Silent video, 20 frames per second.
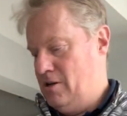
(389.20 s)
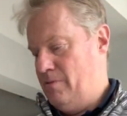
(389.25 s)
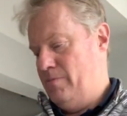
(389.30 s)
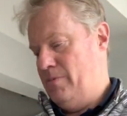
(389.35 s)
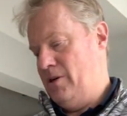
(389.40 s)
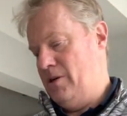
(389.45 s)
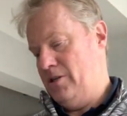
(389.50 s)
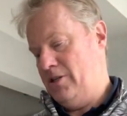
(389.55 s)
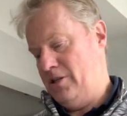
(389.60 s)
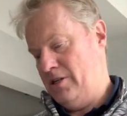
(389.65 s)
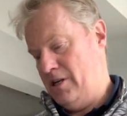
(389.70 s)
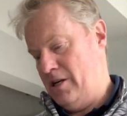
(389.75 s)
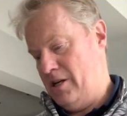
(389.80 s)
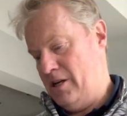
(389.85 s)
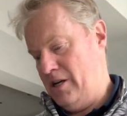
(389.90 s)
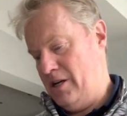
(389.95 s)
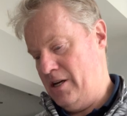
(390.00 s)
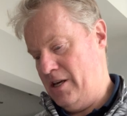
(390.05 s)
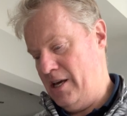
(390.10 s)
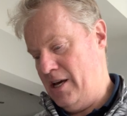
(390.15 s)
But
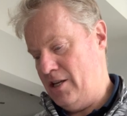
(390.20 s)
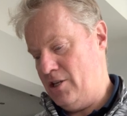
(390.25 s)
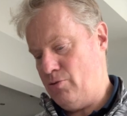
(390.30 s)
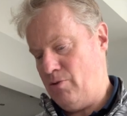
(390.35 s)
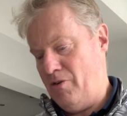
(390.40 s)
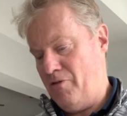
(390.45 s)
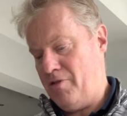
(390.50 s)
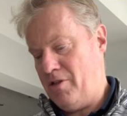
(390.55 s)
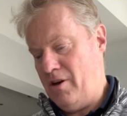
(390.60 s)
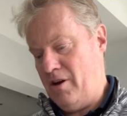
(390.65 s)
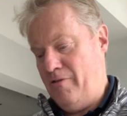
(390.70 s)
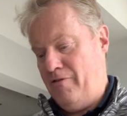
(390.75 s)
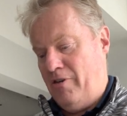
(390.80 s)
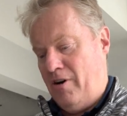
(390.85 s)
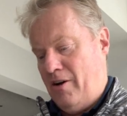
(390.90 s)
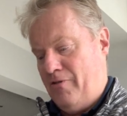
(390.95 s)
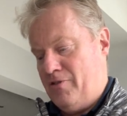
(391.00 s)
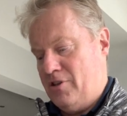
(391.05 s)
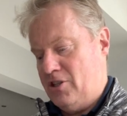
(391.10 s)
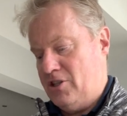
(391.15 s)

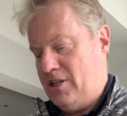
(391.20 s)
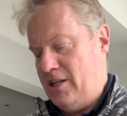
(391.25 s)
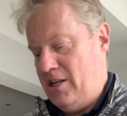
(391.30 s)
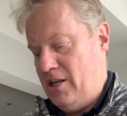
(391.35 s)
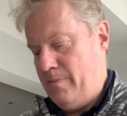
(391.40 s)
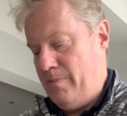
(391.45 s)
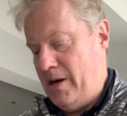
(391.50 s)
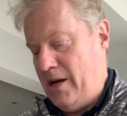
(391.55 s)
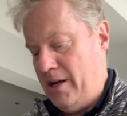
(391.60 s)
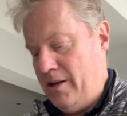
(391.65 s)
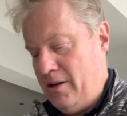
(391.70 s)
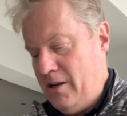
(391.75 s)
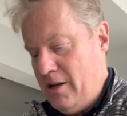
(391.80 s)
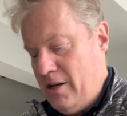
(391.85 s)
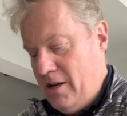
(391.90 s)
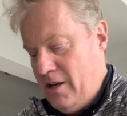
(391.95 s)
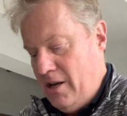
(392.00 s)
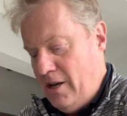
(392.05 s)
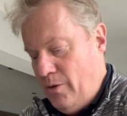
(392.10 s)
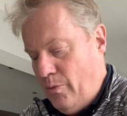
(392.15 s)
12:35 for the senior men,
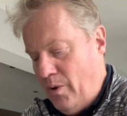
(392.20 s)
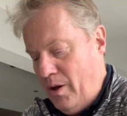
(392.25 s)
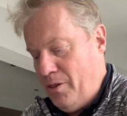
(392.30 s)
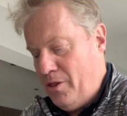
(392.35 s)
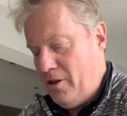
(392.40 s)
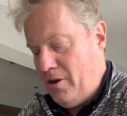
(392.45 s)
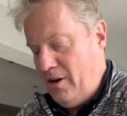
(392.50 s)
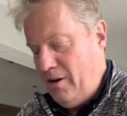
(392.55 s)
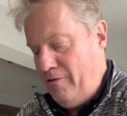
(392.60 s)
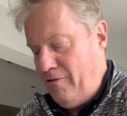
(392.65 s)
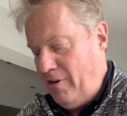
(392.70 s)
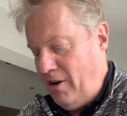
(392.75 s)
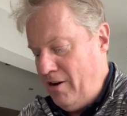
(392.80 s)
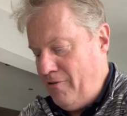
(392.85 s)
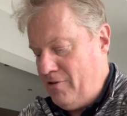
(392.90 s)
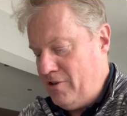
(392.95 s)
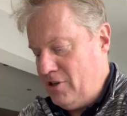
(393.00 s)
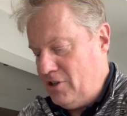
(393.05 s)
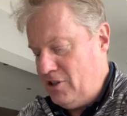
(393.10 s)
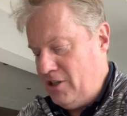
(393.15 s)

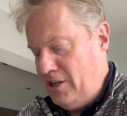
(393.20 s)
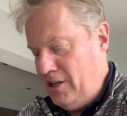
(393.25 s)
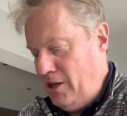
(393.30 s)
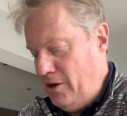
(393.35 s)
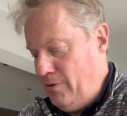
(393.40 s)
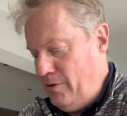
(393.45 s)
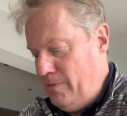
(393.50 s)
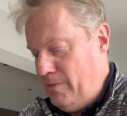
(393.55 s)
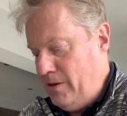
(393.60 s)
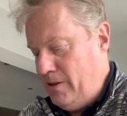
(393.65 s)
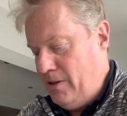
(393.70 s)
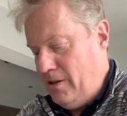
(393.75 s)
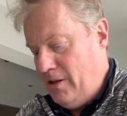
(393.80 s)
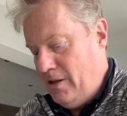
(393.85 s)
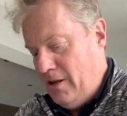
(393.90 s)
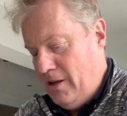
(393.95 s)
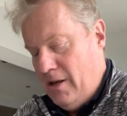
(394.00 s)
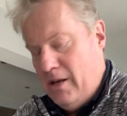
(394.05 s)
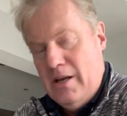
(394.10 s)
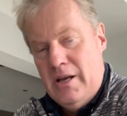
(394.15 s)
1:35 for the senior women.
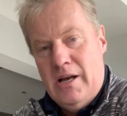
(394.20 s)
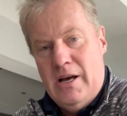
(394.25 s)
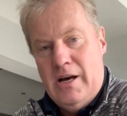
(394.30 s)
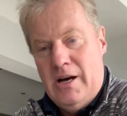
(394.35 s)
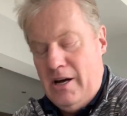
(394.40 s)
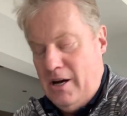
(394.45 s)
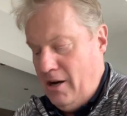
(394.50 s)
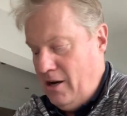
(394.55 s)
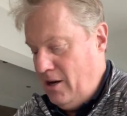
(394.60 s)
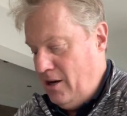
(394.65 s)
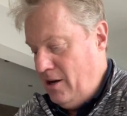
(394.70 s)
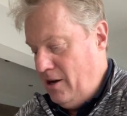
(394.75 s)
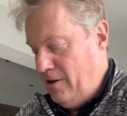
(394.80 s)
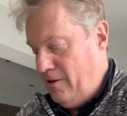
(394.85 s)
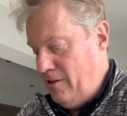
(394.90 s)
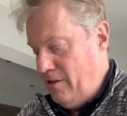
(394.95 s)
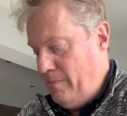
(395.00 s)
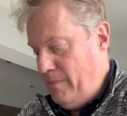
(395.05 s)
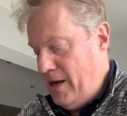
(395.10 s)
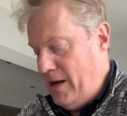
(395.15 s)

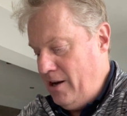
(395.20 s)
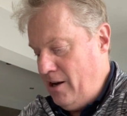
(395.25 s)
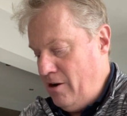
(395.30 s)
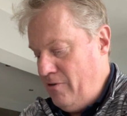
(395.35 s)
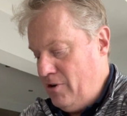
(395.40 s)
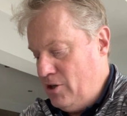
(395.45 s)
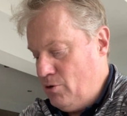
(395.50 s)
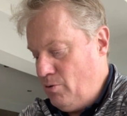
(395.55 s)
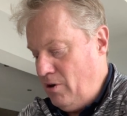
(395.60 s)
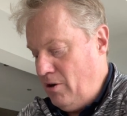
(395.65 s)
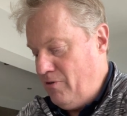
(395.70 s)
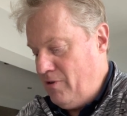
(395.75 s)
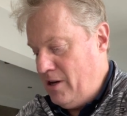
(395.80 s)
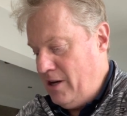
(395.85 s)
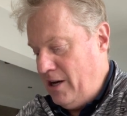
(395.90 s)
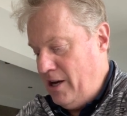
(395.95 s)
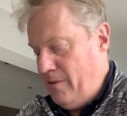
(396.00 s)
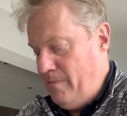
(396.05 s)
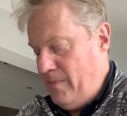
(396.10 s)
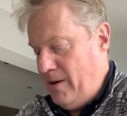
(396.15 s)
The men over
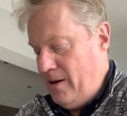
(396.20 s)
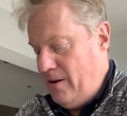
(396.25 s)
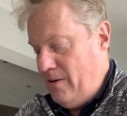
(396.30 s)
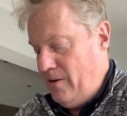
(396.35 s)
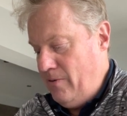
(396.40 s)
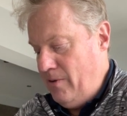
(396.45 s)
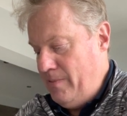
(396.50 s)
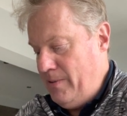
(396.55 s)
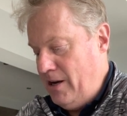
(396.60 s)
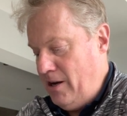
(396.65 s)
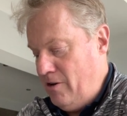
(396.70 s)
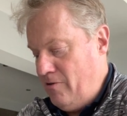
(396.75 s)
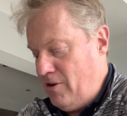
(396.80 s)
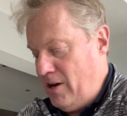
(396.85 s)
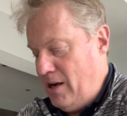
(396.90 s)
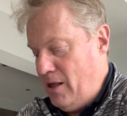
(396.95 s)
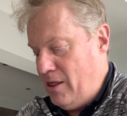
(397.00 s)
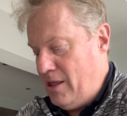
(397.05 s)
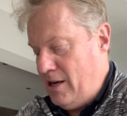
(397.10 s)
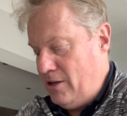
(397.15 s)
12k, women over
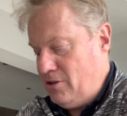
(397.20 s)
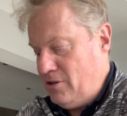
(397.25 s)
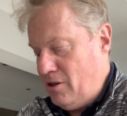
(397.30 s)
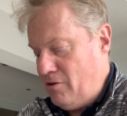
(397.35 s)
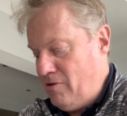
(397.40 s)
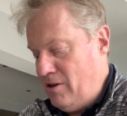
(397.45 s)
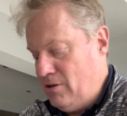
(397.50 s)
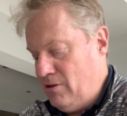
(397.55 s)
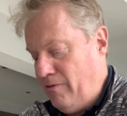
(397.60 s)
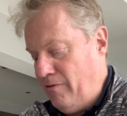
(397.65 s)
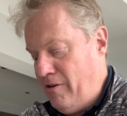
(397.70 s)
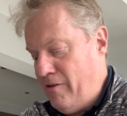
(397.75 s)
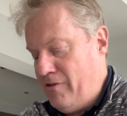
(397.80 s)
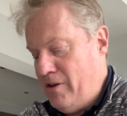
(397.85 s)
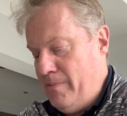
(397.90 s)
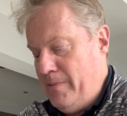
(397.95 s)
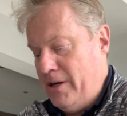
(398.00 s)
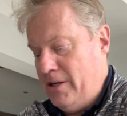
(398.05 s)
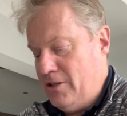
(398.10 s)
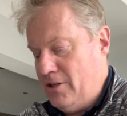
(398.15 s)

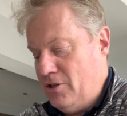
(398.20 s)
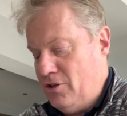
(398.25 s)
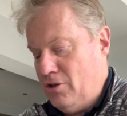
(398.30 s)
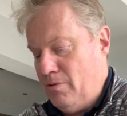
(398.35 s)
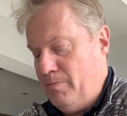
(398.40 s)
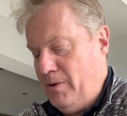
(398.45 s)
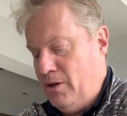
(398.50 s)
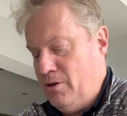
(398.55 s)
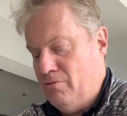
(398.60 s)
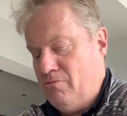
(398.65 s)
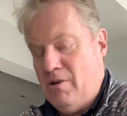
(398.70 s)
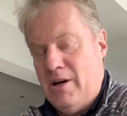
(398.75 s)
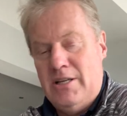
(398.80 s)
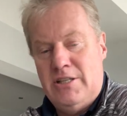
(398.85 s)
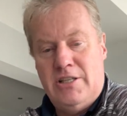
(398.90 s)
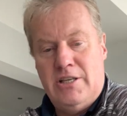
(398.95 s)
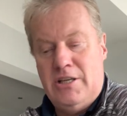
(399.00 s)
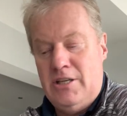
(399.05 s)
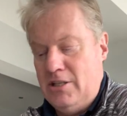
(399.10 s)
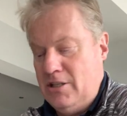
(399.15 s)
8,350 metres. Should be good
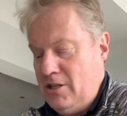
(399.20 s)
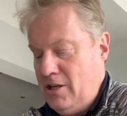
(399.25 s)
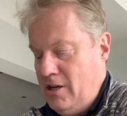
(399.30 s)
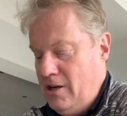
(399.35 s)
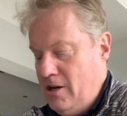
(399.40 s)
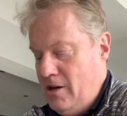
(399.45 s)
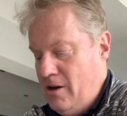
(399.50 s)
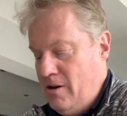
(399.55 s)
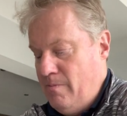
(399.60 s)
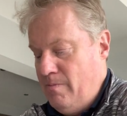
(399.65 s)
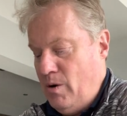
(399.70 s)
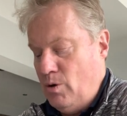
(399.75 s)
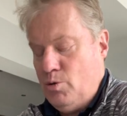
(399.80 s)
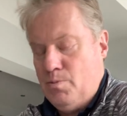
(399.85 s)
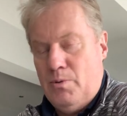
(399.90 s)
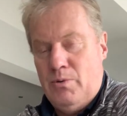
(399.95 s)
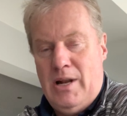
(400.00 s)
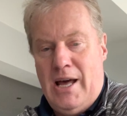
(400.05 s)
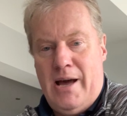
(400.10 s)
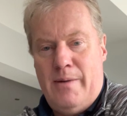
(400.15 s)
races.
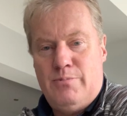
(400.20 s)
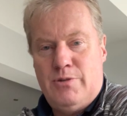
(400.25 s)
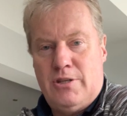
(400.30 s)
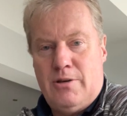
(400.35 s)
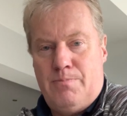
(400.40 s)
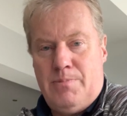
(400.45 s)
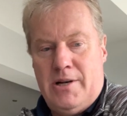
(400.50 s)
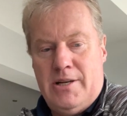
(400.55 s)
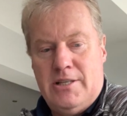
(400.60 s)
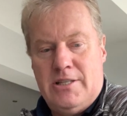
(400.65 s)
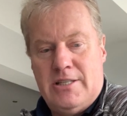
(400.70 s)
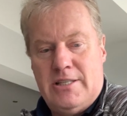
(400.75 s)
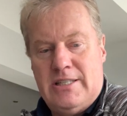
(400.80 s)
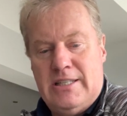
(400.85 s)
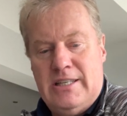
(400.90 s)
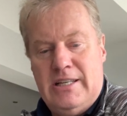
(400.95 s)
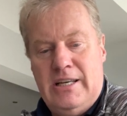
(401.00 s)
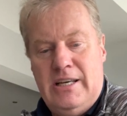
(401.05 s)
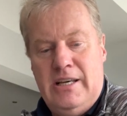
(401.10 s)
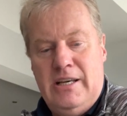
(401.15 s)
Multiple laps, so plenty to
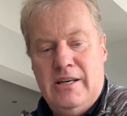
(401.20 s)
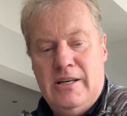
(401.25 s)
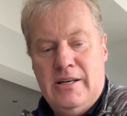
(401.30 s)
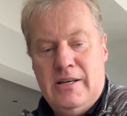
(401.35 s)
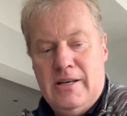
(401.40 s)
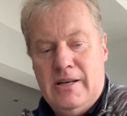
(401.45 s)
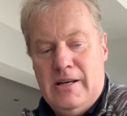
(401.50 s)
see.